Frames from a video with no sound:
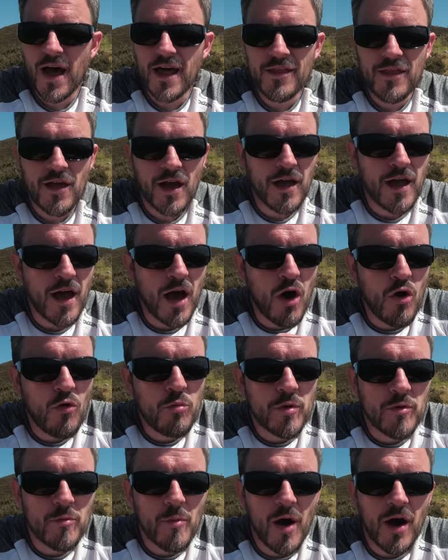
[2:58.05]
I, I
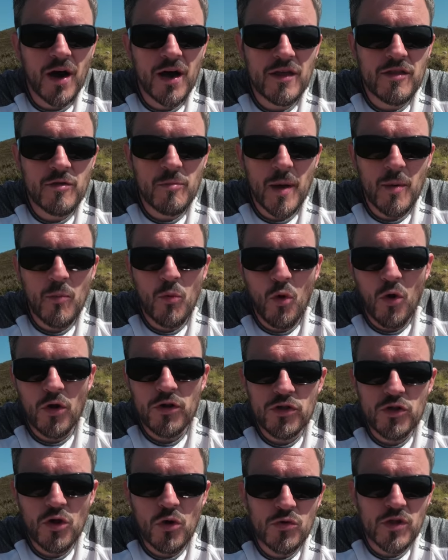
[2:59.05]
opened my eyes a bit more
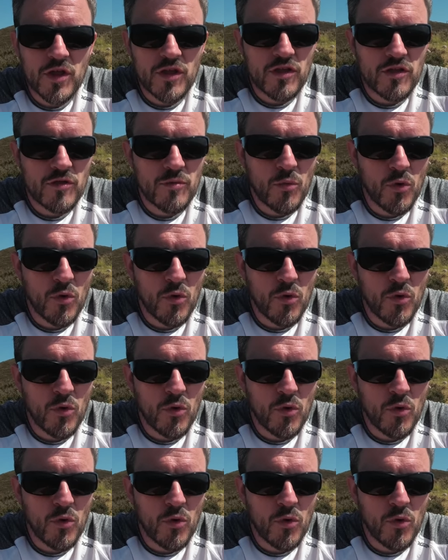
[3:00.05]
and noticed